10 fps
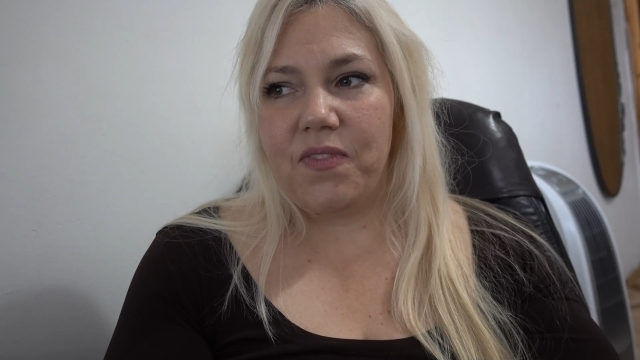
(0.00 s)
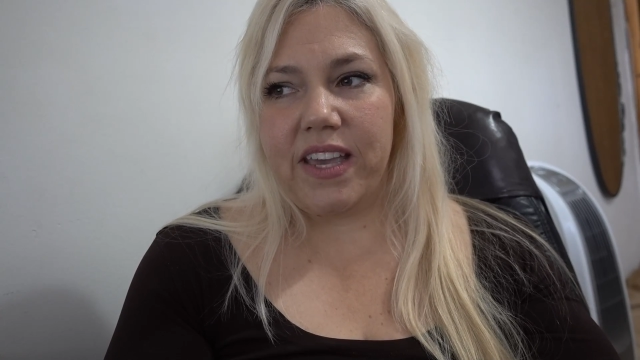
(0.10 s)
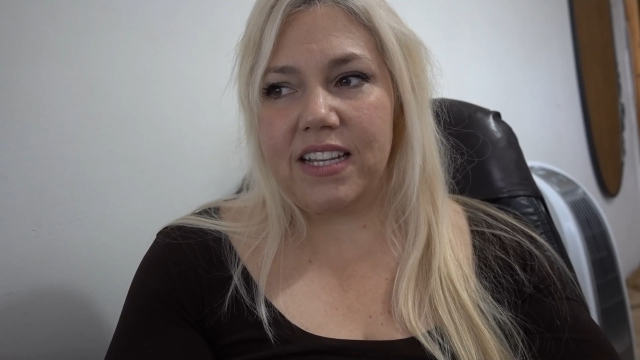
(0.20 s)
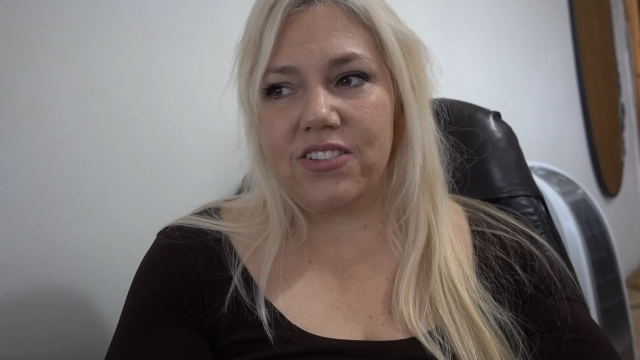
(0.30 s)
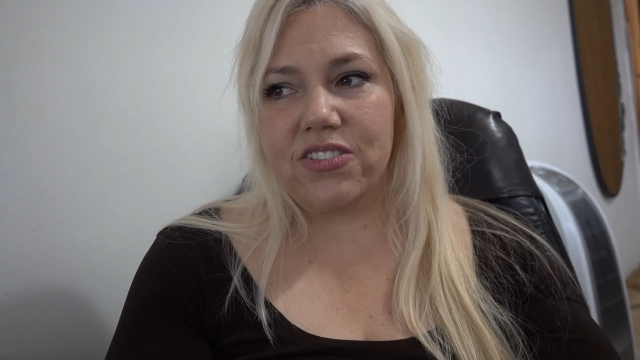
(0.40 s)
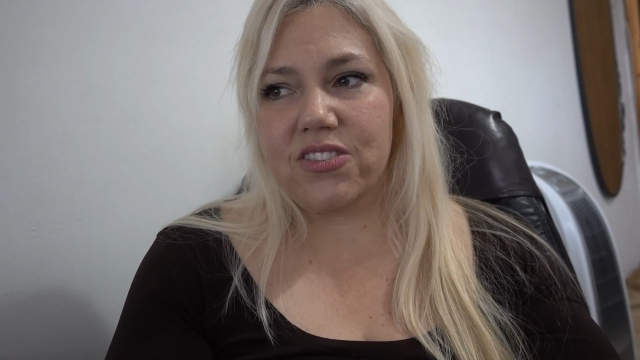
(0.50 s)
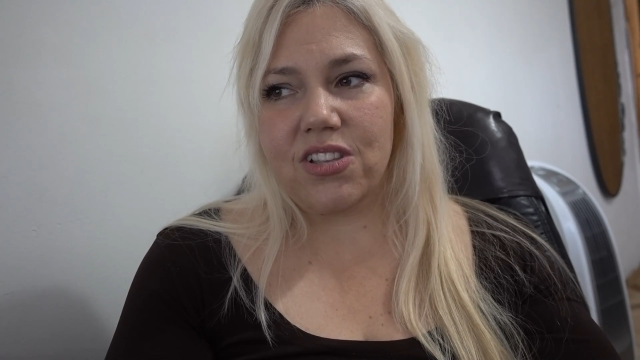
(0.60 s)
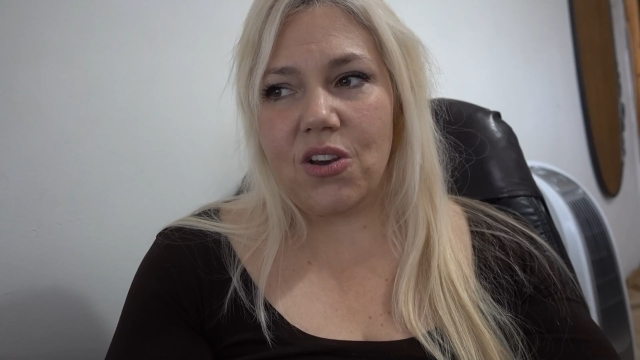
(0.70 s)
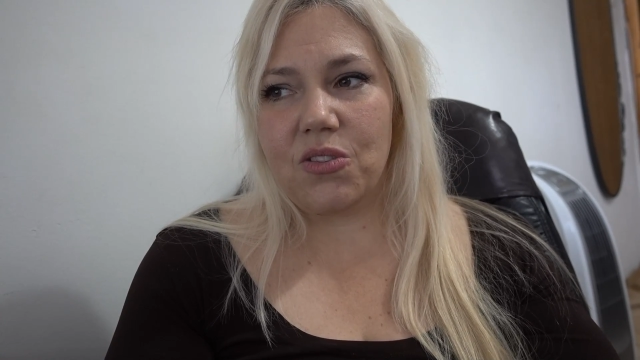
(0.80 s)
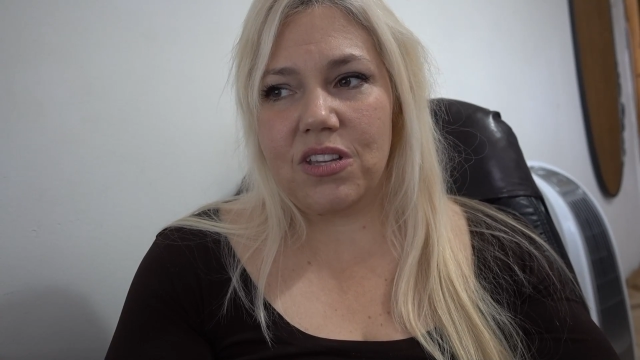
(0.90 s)
I just
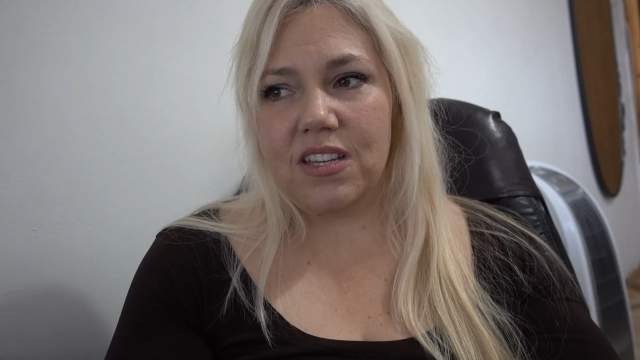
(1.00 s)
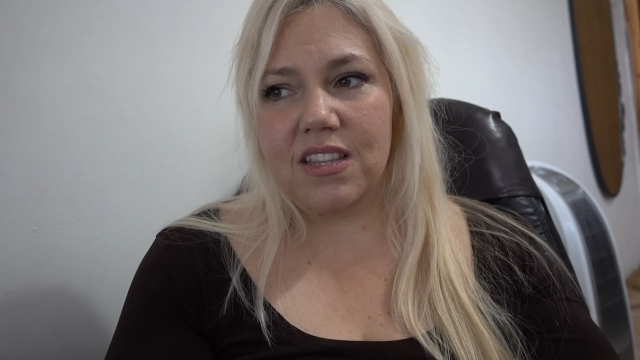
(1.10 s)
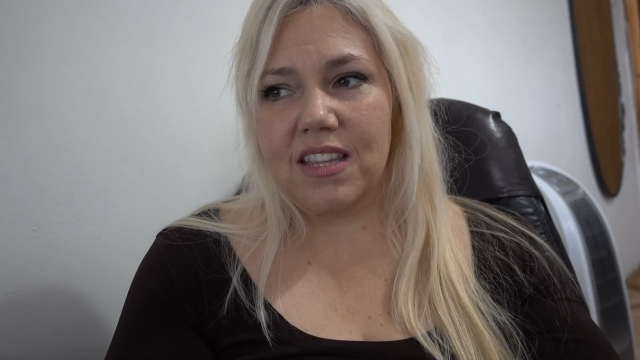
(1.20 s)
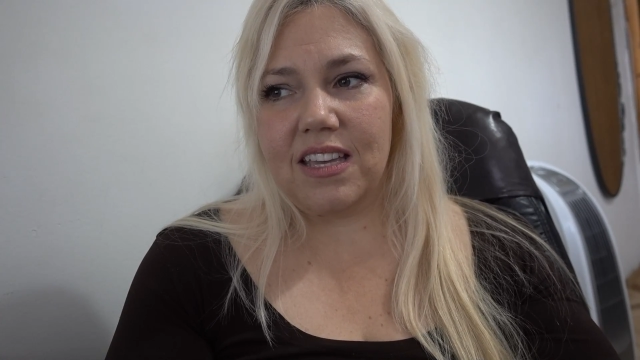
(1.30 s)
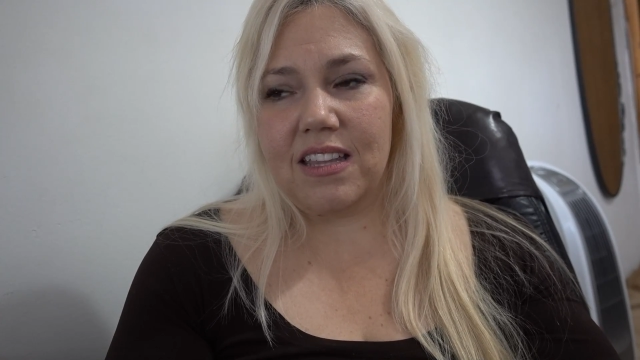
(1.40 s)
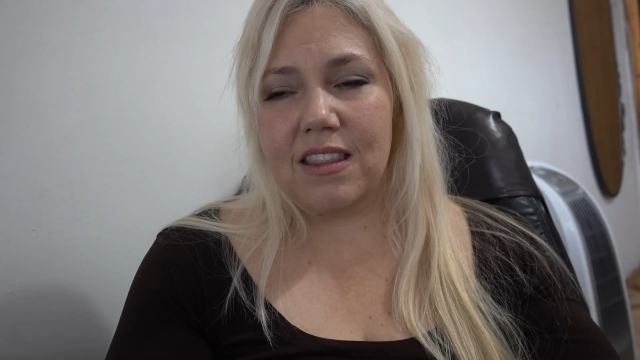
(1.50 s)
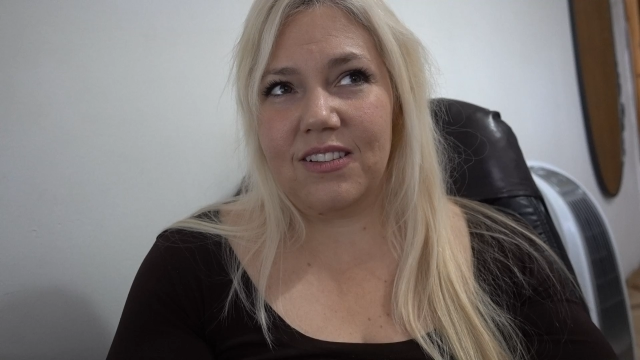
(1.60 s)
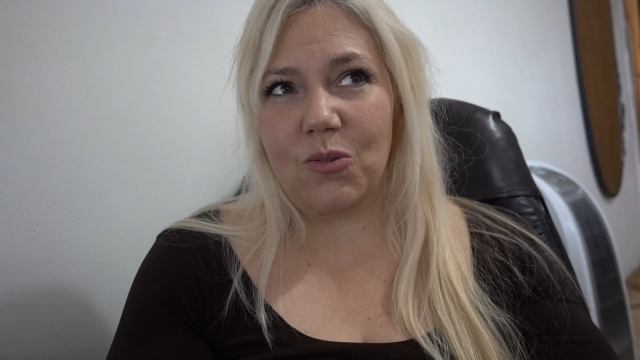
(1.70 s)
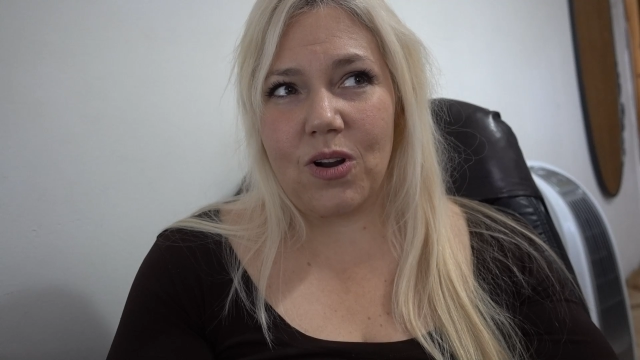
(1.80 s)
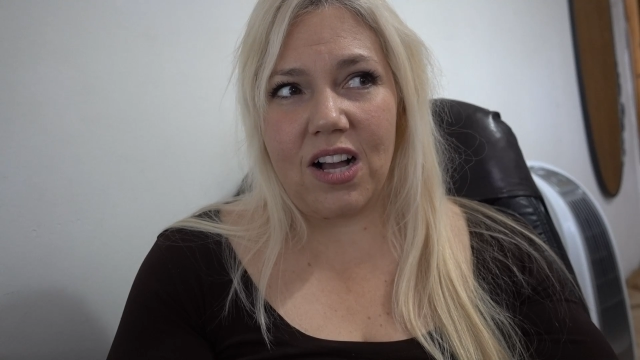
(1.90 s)
know that the,
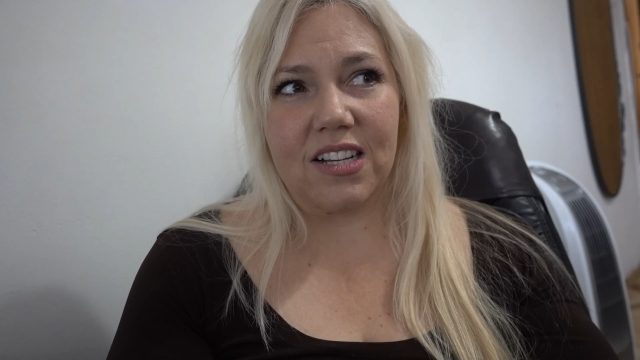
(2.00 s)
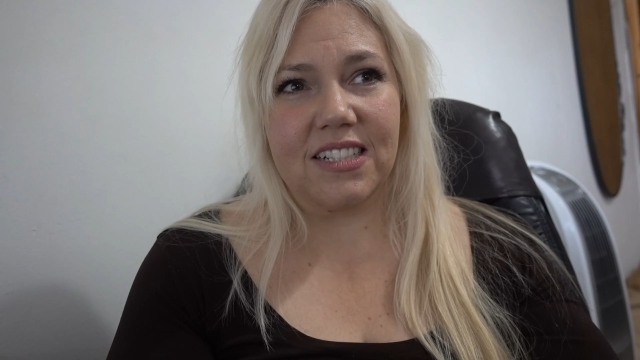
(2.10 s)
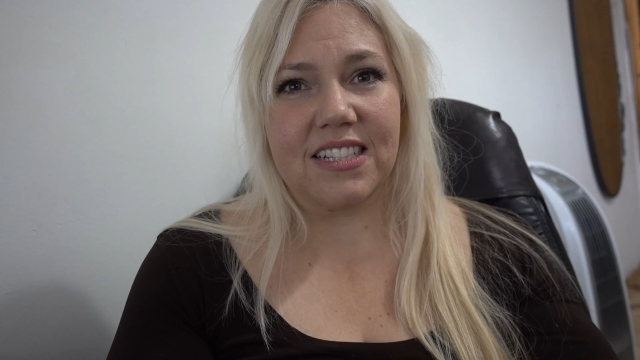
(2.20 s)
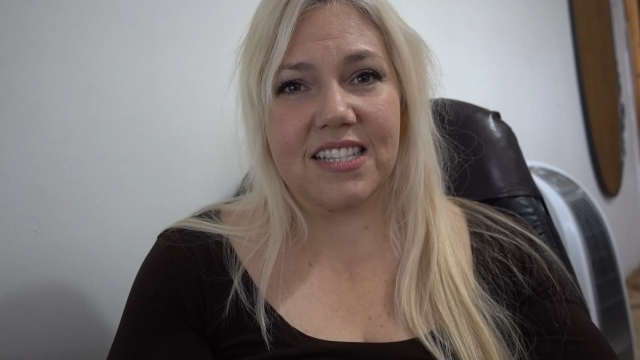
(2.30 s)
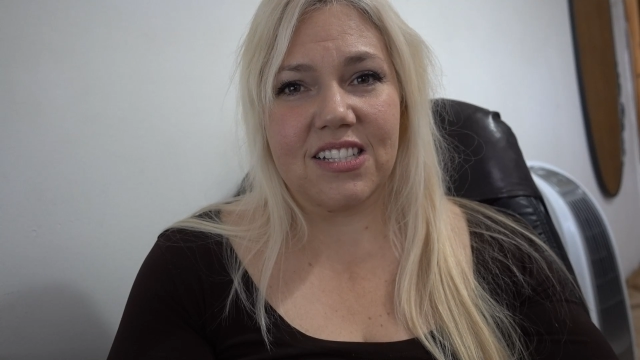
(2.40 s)
the rockets,